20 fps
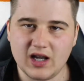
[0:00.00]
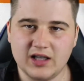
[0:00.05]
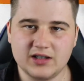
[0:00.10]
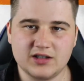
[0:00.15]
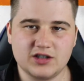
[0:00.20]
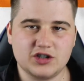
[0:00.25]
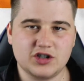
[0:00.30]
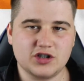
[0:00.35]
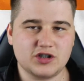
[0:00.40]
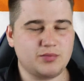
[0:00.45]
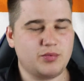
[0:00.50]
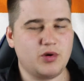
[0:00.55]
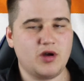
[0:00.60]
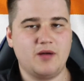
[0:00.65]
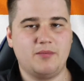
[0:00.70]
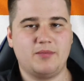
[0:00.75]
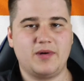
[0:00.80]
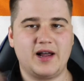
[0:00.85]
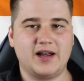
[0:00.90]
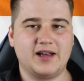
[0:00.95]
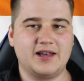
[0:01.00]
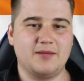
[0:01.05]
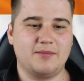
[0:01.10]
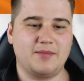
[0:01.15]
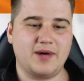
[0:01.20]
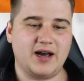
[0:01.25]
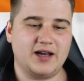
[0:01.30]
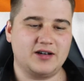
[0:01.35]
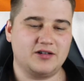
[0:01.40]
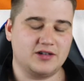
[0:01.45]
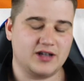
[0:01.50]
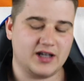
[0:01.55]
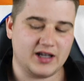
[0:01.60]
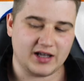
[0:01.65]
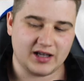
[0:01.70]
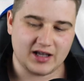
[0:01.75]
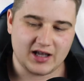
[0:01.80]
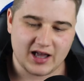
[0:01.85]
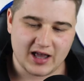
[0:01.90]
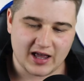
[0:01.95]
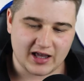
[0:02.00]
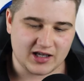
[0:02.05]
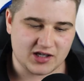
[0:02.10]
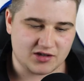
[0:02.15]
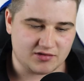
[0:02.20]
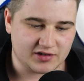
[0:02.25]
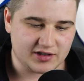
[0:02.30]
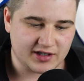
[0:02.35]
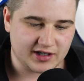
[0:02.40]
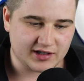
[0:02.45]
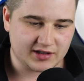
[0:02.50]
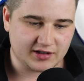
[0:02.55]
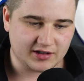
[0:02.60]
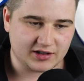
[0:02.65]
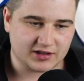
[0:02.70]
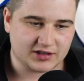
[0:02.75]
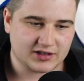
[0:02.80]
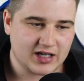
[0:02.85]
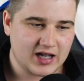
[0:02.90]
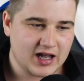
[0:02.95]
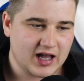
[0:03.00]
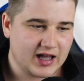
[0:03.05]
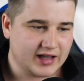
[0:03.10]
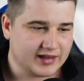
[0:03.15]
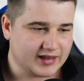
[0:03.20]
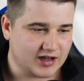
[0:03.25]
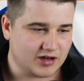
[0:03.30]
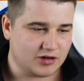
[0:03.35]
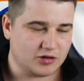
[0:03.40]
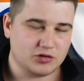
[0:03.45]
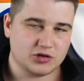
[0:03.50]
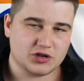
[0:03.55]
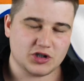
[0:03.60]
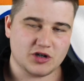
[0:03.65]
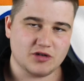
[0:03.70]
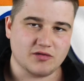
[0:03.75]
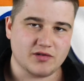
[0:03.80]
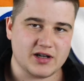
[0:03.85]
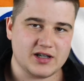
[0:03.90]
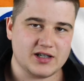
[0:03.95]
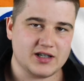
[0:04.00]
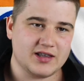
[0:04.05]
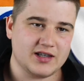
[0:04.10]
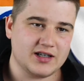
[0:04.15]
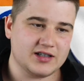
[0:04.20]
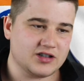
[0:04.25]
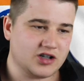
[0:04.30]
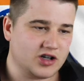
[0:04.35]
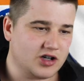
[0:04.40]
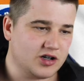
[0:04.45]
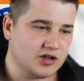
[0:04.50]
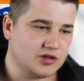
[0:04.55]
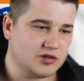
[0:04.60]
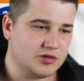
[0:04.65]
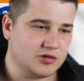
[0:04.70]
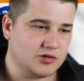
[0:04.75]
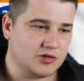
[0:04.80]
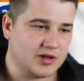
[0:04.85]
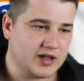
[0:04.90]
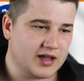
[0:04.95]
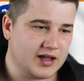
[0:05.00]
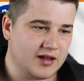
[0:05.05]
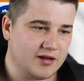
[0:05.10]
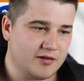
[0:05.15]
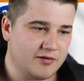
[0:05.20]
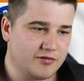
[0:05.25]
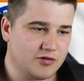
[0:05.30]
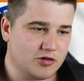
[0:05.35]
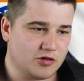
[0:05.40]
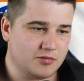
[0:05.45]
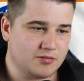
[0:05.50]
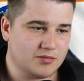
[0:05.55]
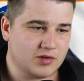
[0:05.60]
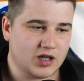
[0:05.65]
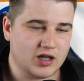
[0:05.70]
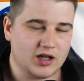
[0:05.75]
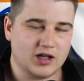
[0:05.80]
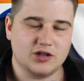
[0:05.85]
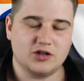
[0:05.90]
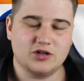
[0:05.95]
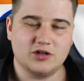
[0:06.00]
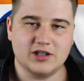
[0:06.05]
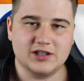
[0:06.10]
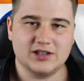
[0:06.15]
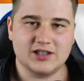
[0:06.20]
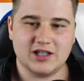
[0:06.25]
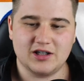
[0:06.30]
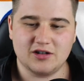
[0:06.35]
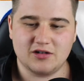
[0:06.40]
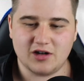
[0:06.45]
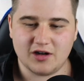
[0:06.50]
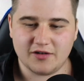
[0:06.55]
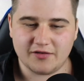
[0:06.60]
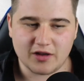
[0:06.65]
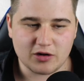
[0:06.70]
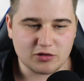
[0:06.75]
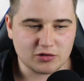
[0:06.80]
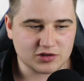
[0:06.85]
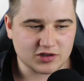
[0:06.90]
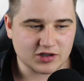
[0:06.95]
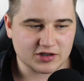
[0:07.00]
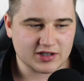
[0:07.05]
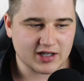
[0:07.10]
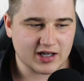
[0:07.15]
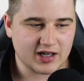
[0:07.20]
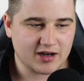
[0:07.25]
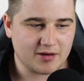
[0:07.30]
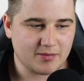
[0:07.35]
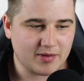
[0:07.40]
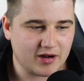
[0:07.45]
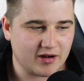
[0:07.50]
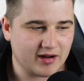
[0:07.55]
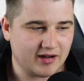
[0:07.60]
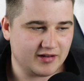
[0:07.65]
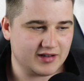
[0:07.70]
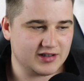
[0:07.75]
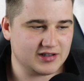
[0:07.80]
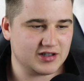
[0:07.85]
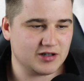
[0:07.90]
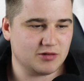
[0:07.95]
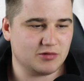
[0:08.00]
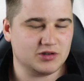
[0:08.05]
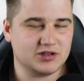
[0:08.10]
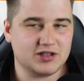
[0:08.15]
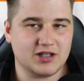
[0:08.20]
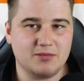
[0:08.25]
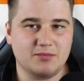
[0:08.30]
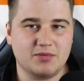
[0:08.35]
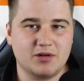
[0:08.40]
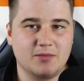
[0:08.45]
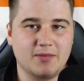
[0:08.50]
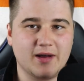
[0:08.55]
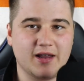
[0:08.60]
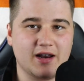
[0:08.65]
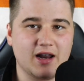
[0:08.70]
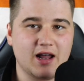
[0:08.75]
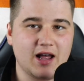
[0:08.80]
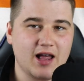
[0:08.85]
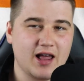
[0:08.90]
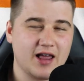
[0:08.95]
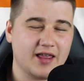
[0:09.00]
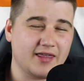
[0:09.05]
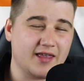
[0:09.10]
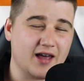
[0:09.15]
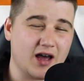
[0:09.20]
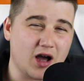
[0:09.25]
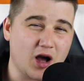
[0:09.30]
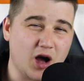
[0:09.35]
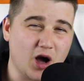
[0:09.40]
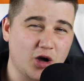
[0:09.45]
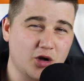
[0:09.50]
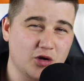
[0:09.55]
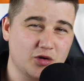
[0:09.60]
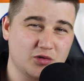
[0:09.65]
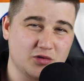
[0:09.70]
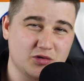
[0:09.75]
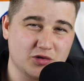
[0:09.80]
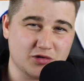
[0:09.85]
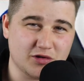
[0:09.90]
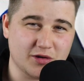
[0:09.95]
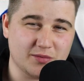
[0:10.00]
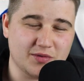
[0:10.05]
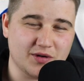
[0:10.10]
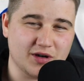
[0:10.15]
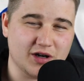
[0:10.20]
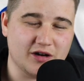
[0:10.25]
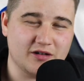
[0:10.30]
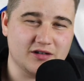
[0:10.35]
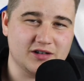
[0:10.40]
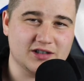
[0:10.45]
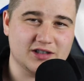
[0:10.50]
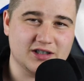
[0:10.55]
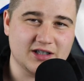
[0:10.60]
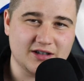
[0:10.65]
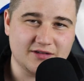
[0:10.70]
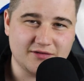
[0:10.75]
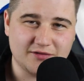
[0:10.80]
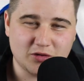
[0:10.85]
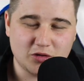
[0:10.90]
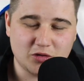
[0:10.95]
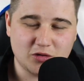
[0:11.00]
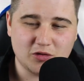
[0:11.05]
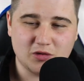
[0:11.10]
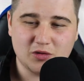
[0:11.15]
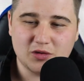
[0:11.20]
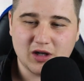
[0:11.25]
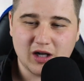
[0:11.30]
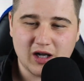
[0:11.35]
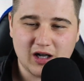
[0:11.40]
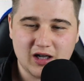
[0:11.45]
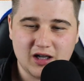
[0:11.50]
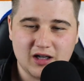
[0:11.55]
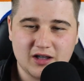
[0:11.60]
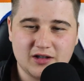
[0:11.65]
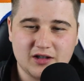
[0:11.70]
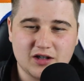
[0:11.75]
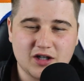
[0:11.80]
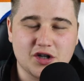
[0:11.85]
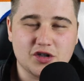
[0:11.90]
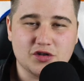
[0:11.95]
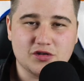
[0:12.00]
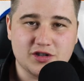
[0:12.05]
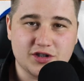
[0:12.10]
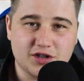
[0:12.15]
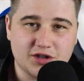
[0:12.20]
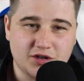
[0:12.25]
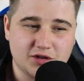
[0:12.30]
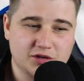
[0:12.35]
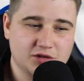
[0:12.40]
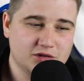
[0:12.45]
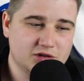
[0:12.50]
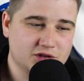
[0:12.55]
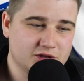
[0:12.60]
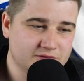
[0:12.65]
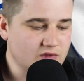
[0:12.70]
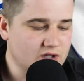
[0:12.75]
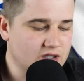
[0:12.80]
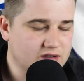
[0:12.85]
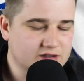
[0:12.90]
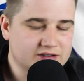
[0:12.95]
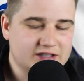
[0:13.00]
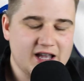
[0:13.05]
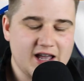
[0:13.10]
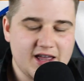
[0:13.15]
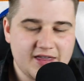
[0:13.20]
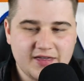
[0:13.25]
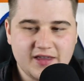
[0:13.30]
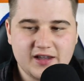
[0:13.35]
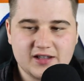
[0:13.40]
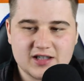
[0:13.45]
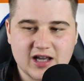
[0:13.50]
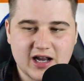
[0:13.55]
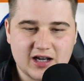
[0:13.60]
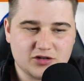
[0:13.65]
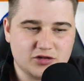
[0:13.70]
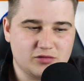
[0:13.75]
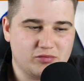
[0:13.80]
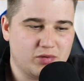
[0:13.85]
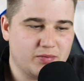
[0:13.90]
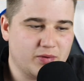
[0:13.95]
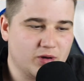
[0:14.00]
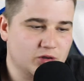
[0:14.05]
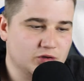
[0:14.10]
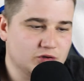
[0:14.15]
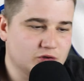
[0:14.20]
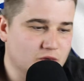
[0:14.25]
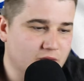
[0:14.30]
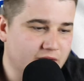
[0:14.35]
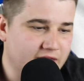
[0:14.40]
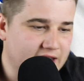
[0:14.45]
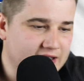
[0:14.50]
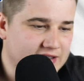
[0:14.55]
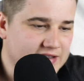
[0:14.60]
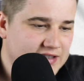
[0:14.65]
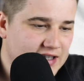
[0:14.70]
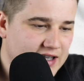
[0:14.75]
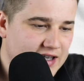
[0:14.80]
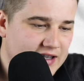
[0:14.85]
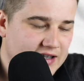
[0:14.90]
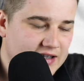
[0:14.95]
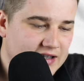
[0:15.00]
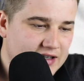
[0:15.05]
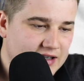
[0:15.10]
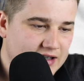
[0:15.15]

and to just put a blanket ban on it is ridiculous. Now, also reading this article here from uh, Cointelegraph, they're also saying about how India want to implement their own cryptocurrency for uh, the country to use, because in this actual proposal they say